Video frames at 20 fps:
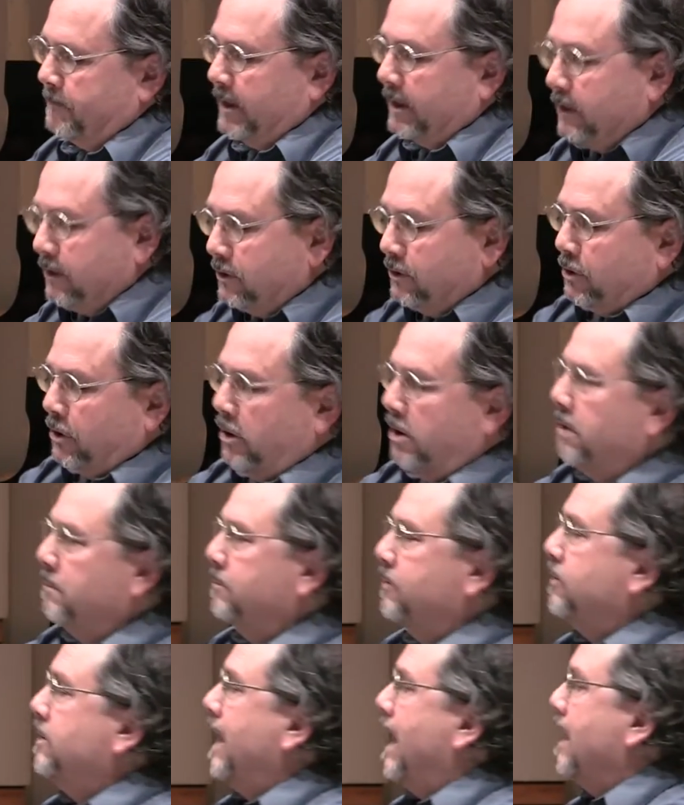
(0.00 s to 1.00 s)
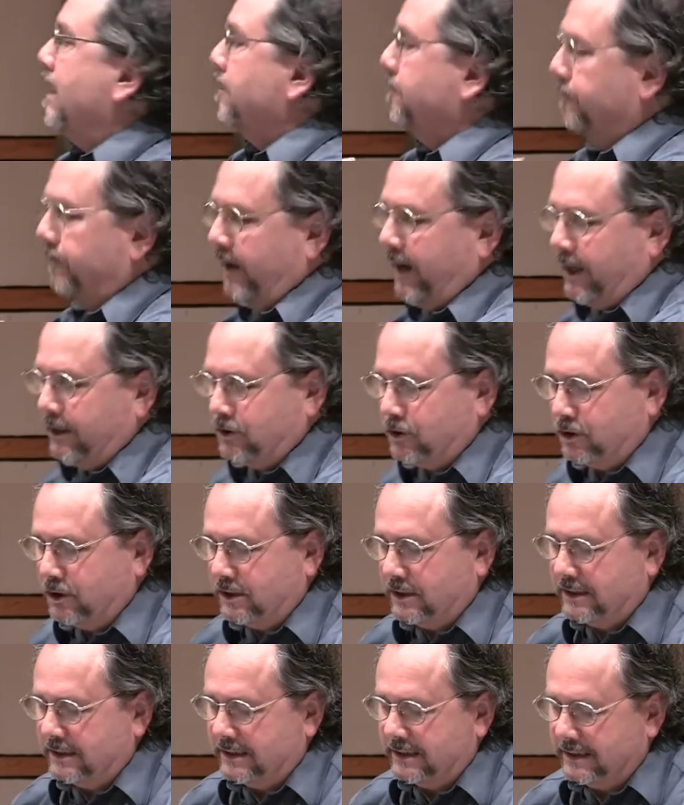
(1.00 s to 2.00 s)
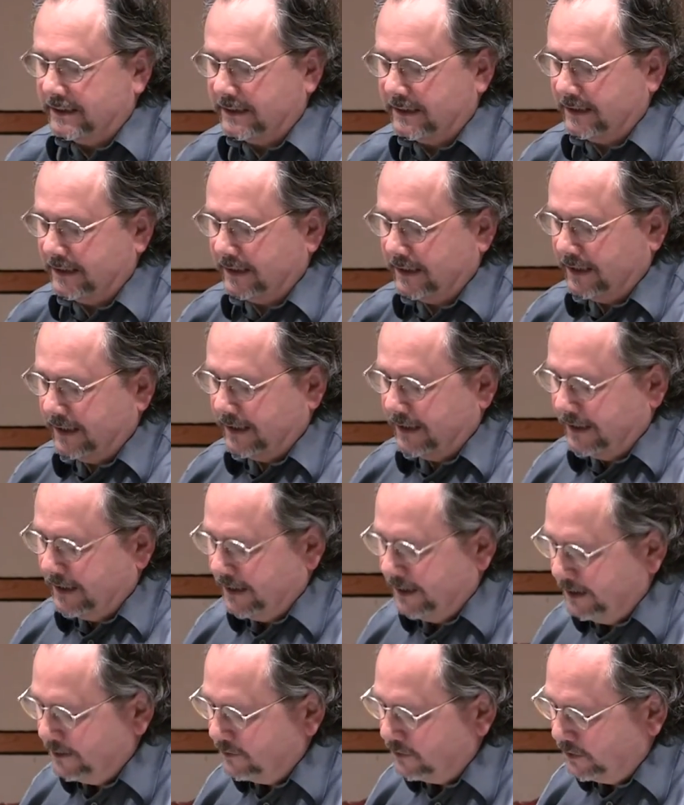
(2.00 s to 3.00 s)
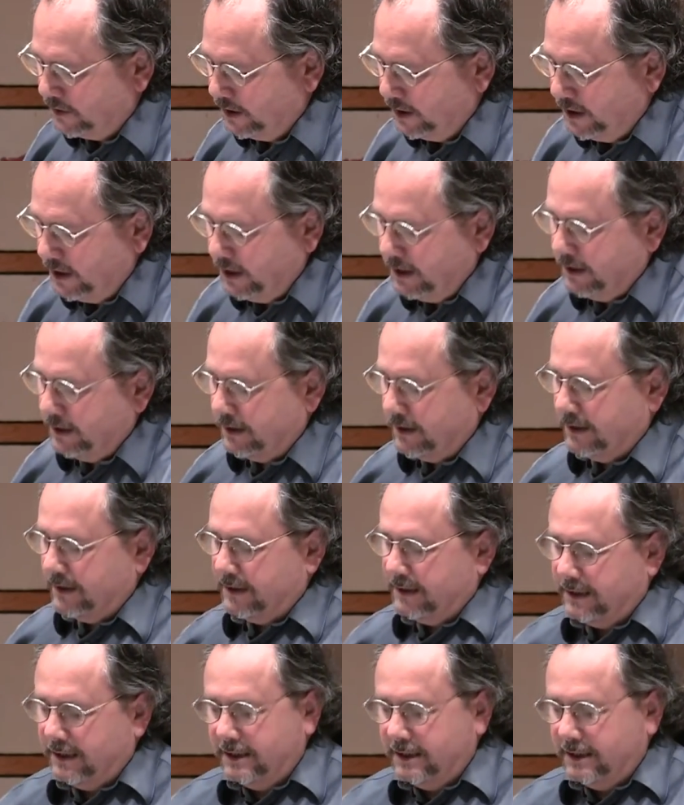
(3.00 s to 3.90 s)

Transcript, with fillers: The term salvation is the in